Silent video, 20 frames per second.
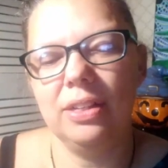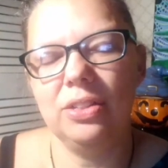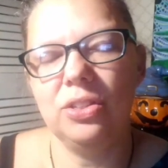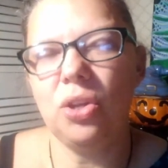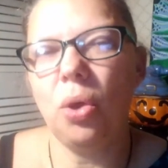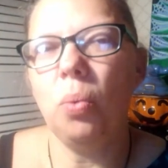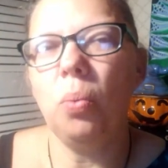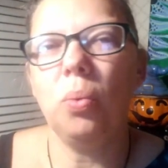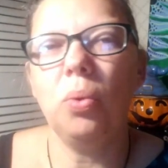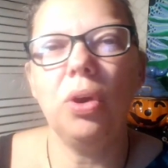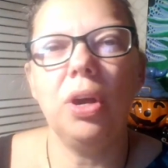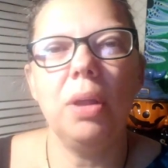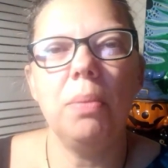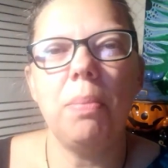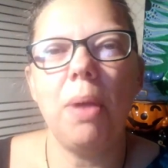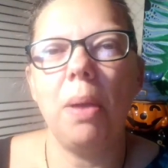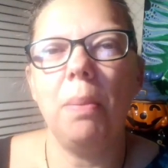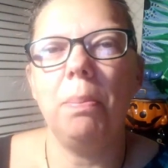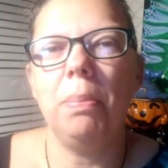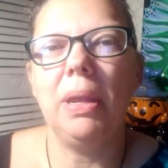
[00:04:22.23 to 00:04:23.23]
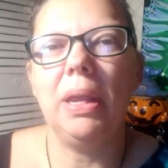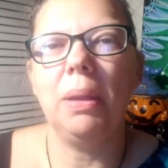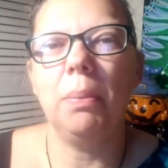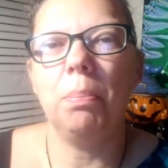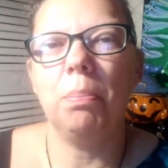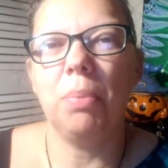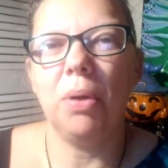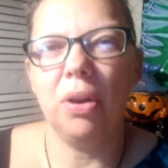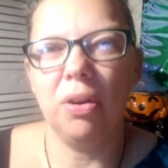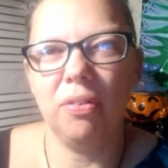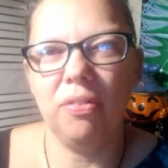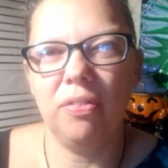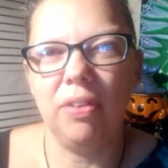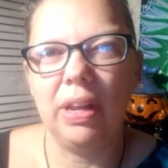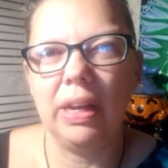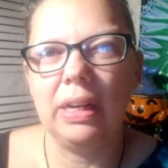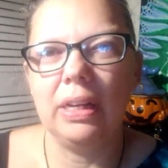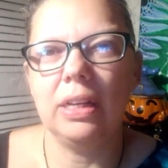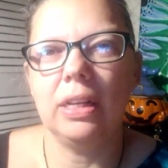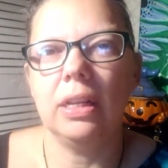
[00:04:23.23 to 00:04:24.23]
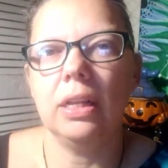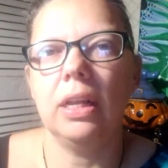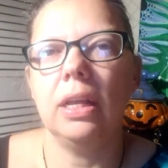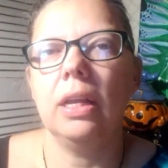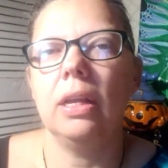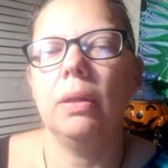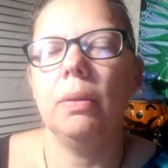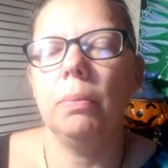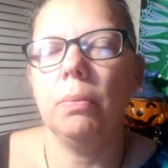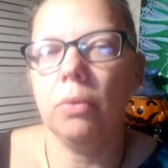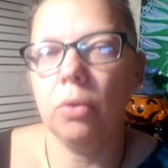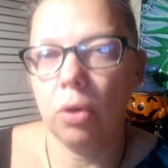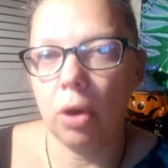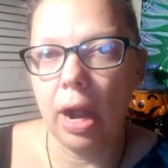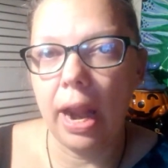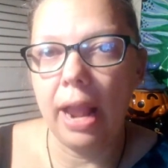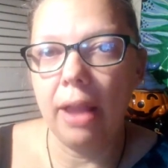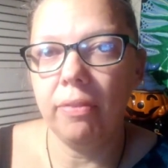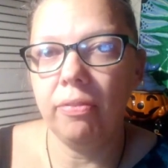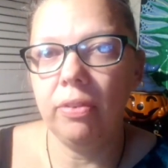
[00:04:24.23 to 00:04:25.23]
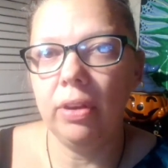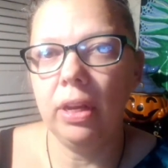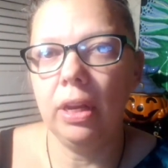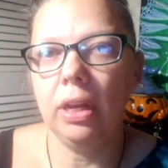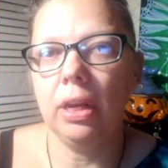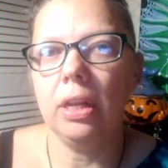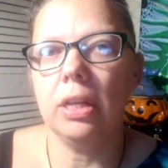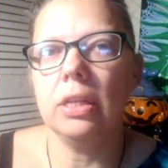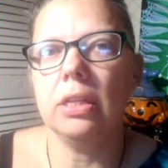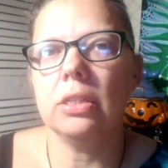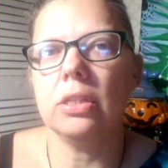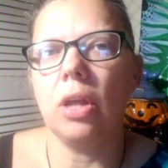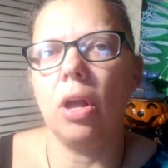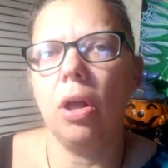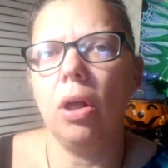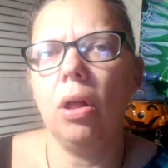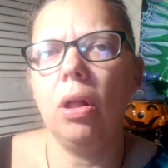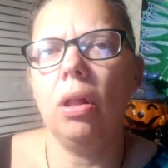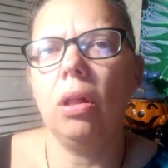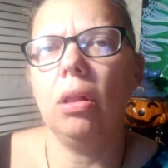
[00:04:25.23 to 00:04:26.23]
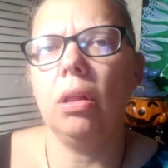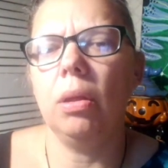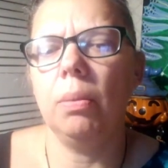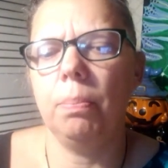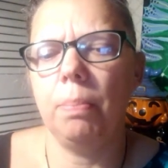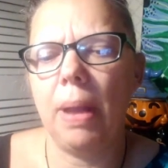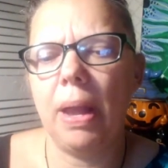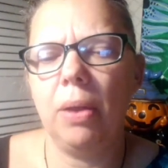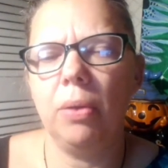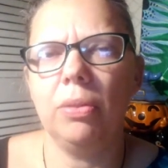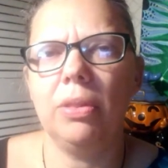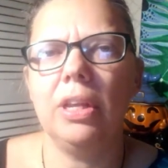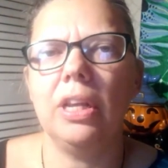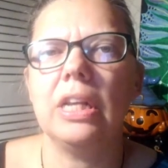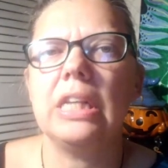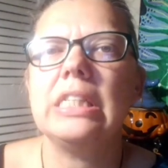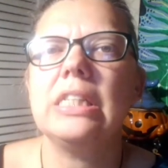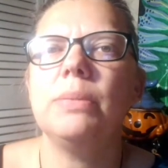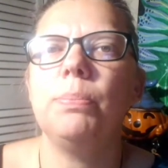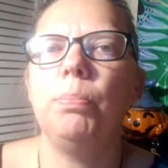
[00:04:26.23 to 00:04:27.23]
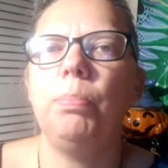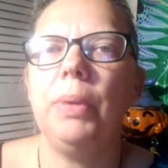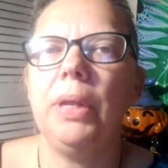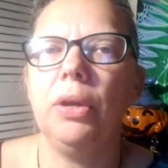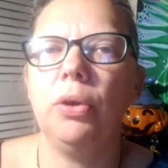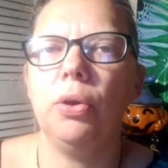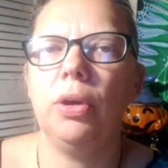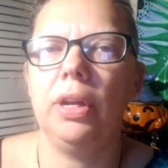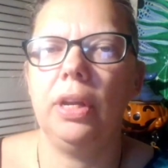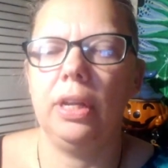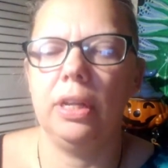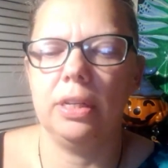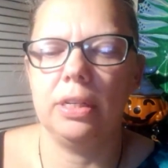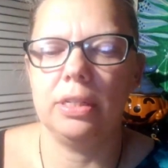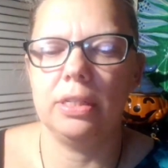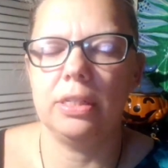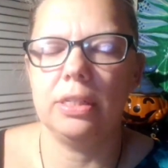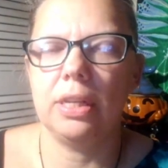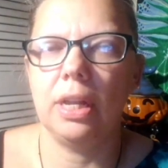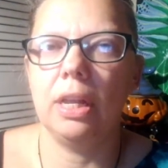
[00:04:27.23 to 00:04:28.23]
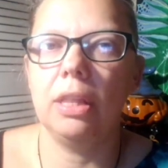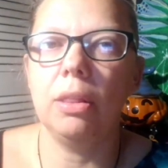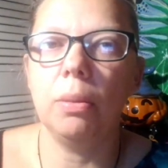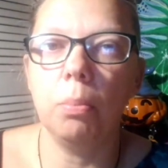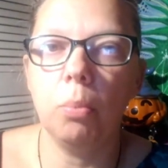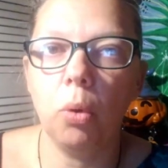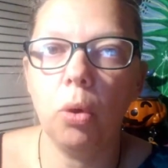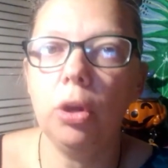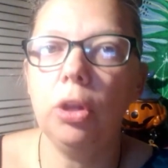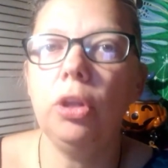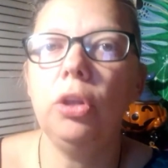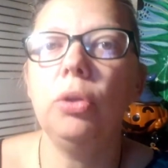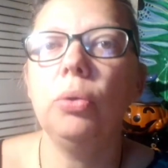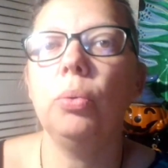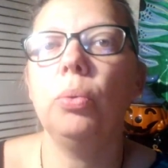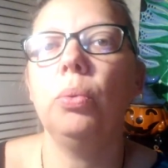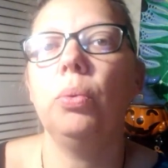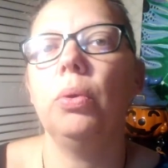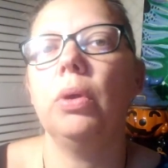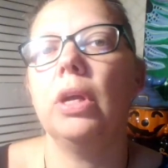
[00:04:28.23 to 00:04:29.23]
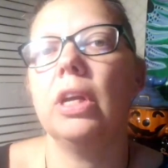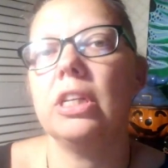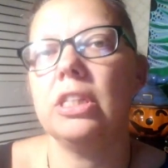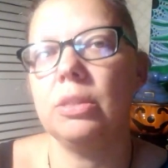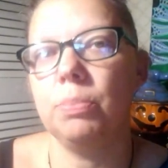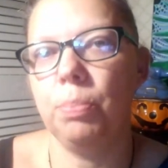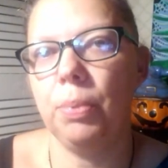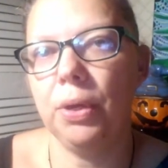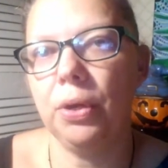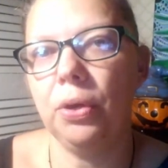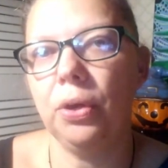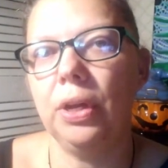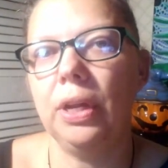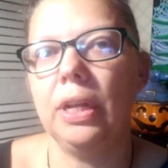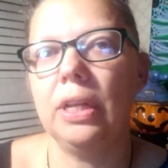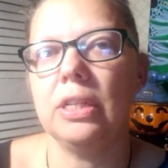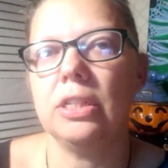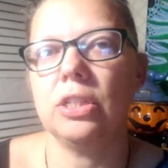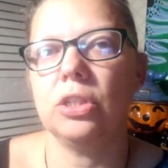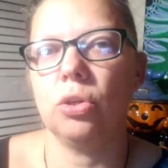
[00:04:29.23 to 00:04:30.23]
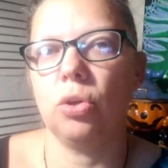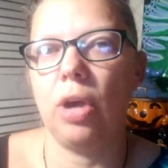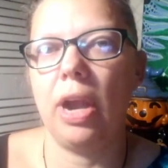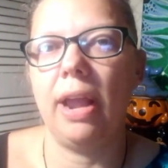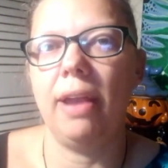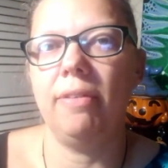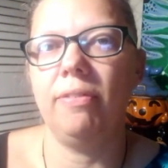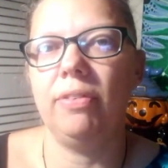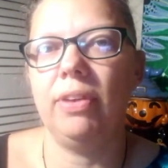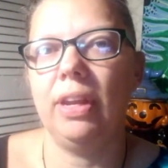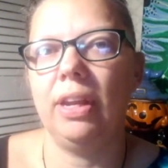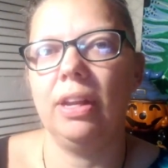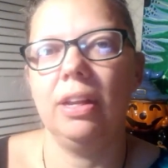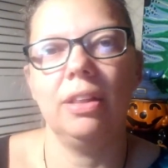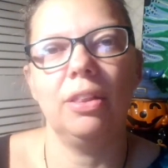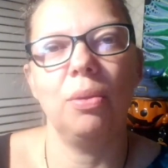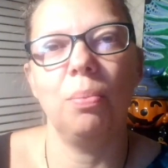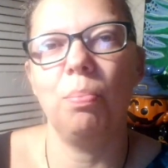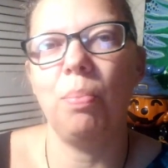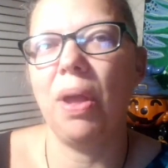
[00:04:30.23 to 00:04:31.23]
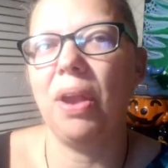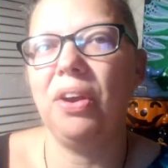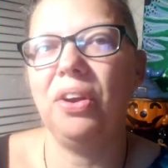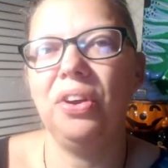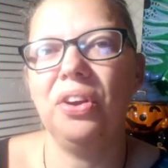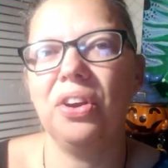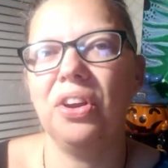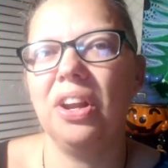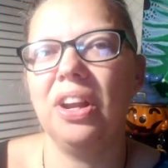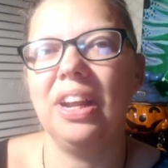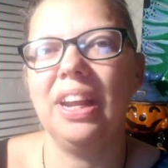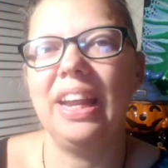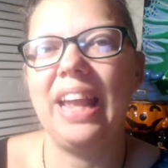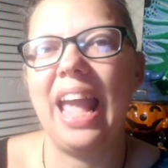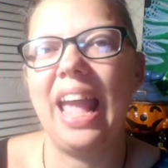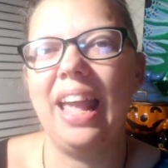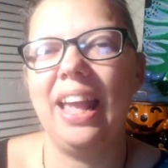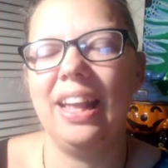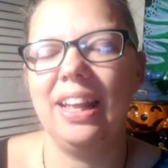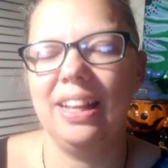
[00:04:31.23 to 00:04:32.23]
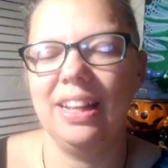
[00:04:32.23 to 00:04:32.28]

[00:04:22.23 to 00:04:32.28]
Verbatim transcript: Don't worry about being perfect. Crafting is all about the experience. And the more you experience crafting, the better you're gonna get.